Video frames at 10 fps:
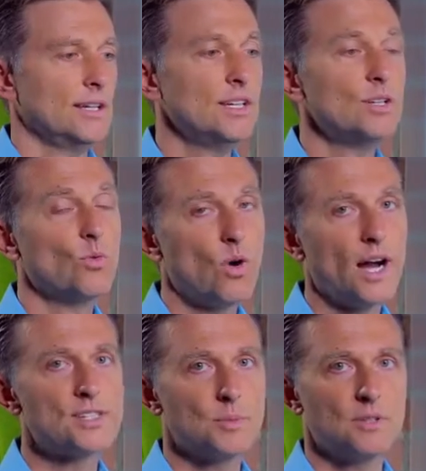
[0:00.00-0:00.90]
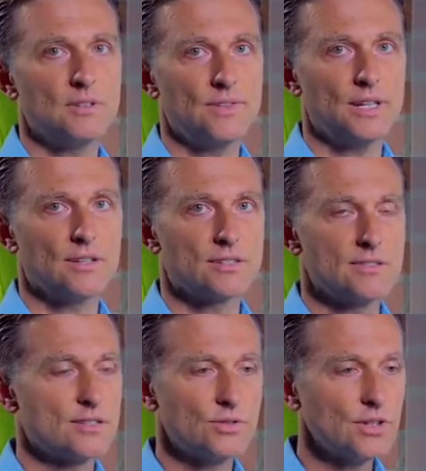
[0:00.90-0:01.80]
you need to watch some of the videos
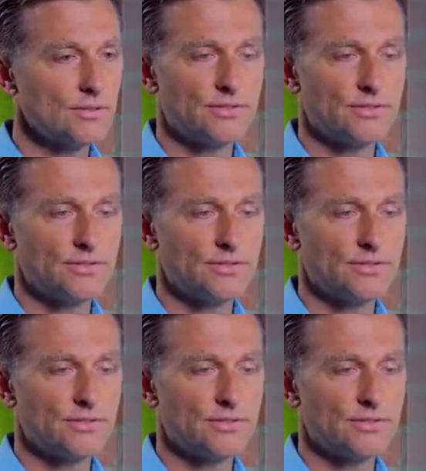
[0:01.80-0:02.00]
because it's really